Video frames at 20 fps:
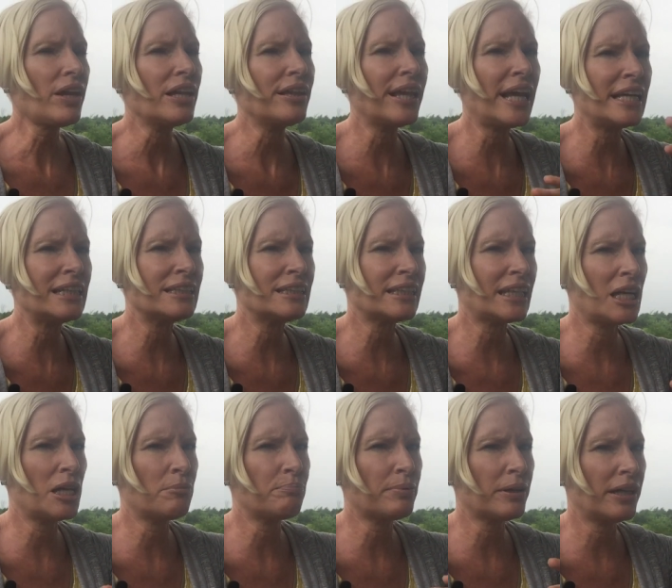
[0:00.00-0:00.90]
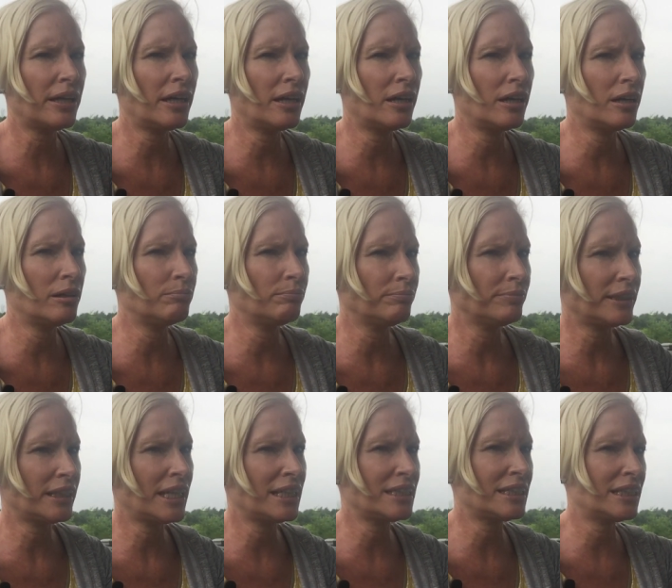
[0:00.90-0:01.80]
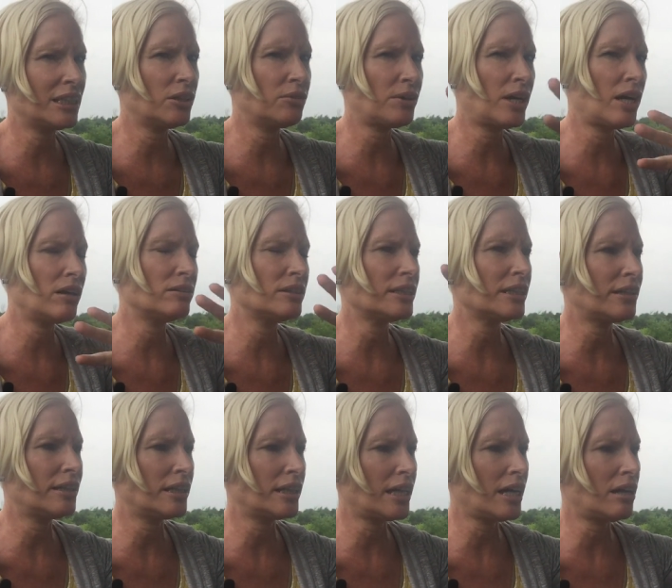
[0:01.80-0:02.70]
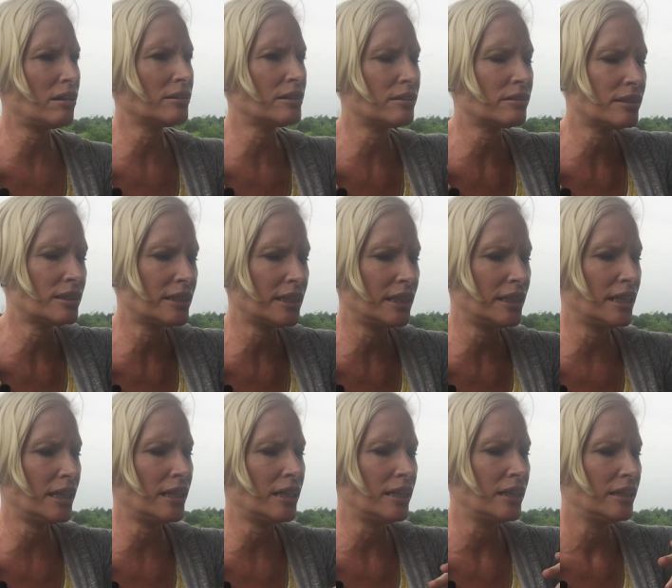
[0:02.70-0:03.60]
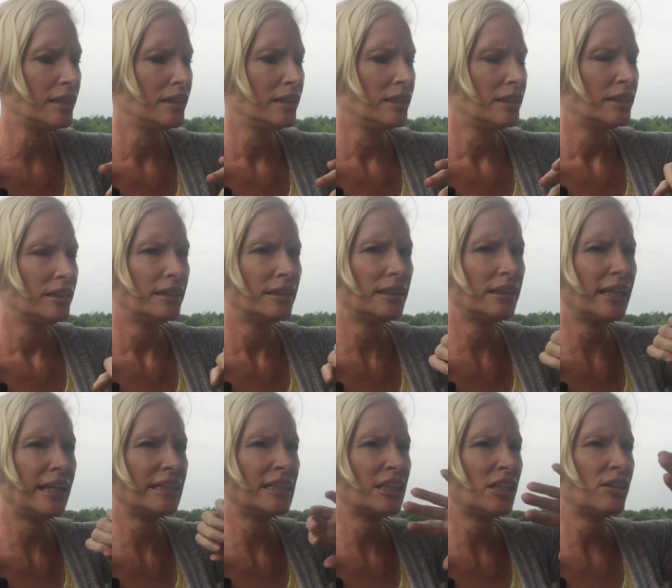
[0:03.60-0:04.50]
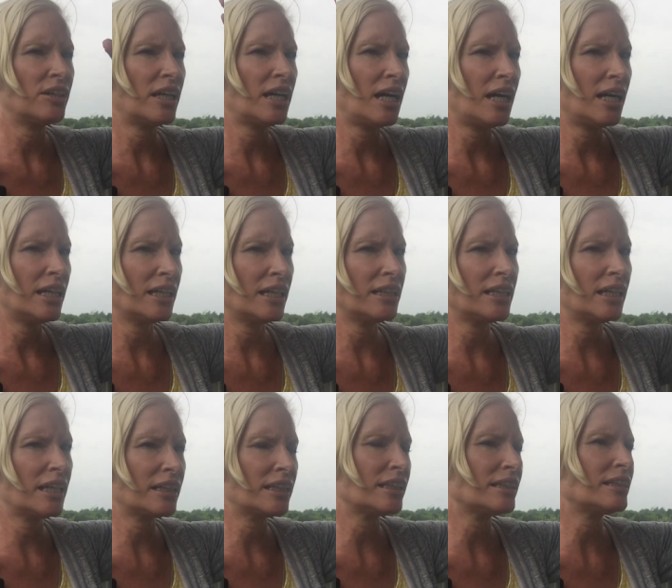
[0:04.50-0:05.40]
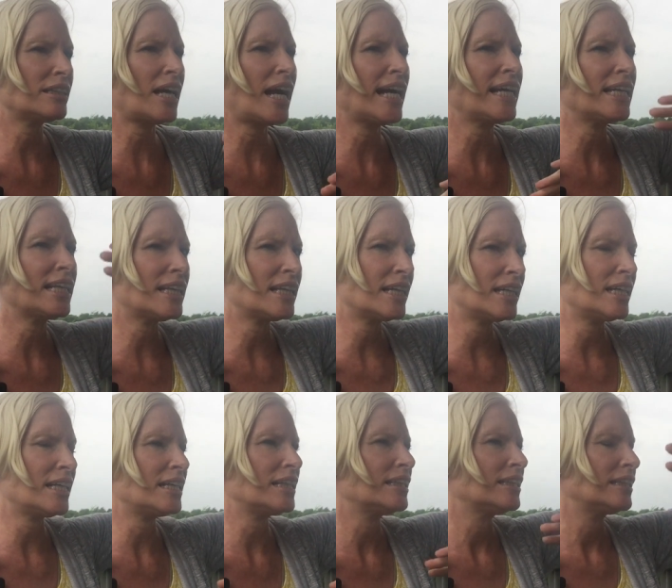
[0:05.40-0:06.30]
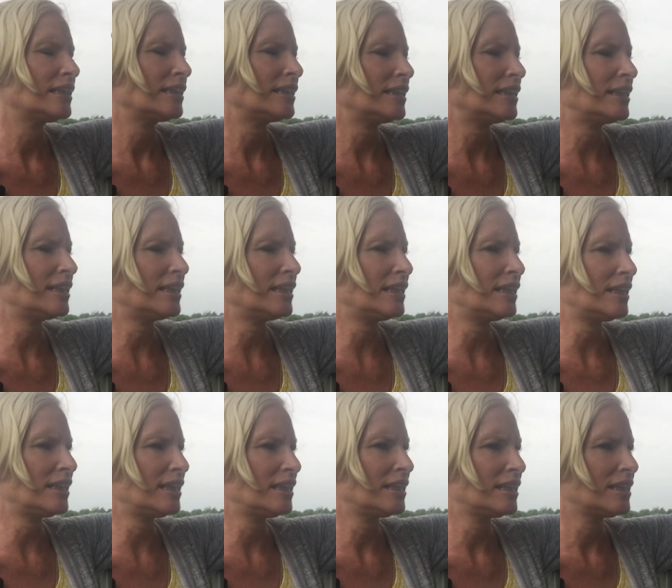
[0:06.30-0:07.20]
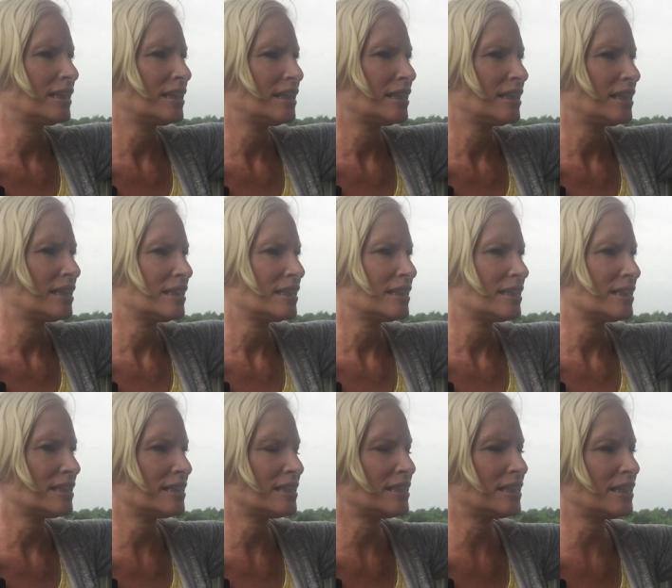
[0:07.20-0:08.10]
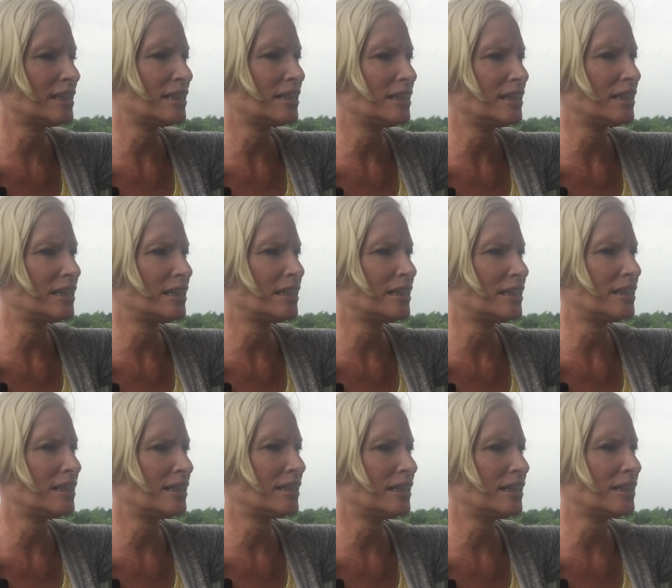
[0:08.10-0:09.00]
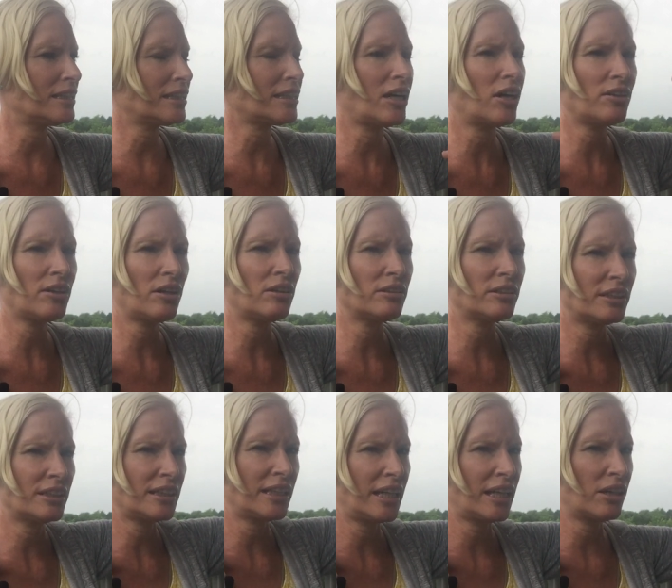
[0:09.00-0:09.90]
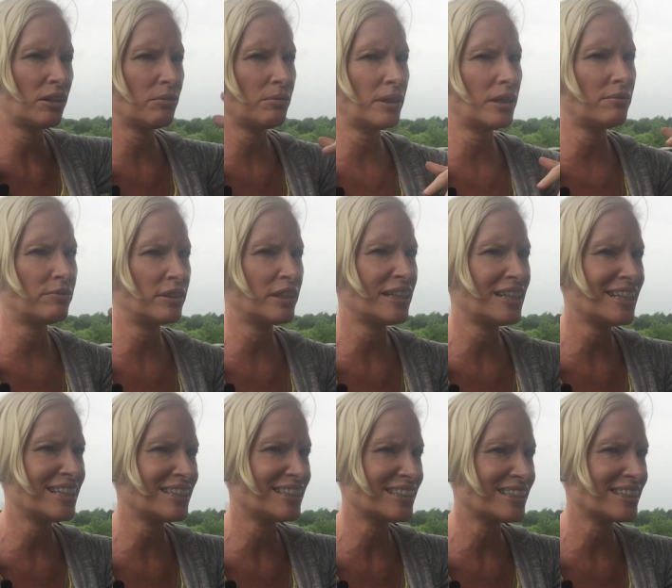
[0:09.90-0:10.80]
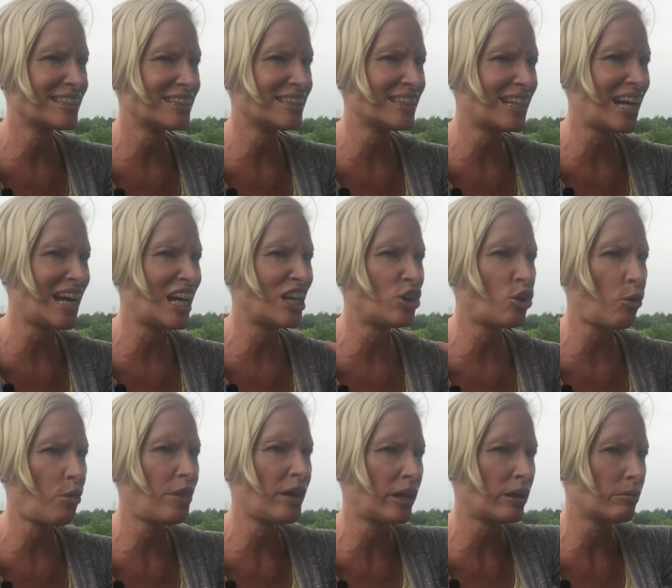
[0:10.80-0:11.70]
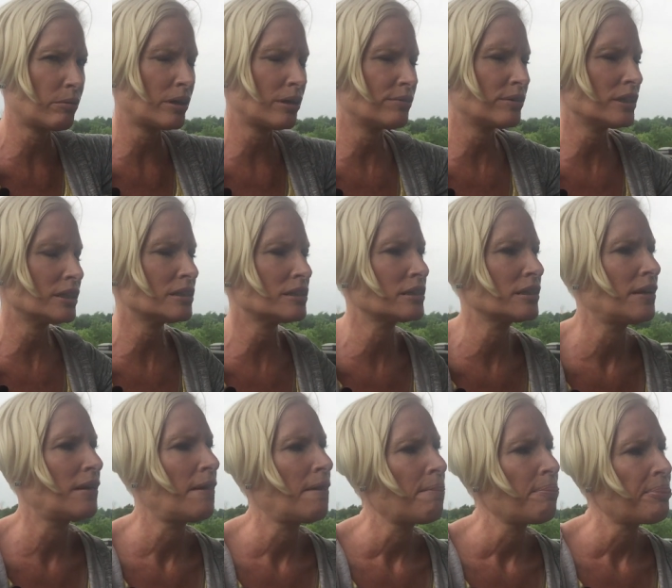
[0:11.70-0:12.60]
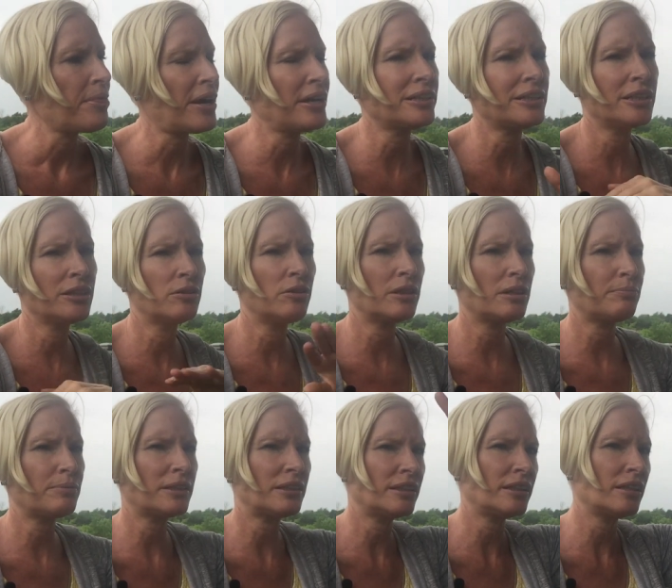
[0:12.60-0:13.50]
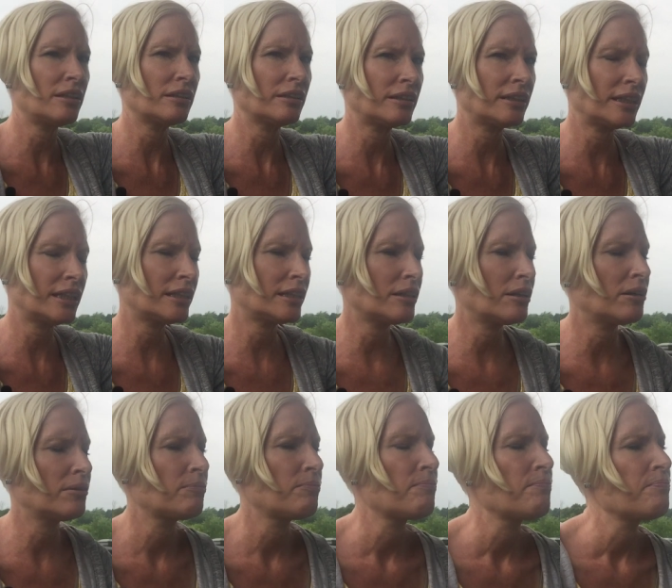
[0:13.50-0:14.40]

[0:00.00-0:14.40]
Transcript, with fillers: landscape um, that I see around, and then I also see the the like terracotta, like the side of the the the townhouse thing or whatever it is, the condo thing or whatever it is. I see you going up the stairs to get there,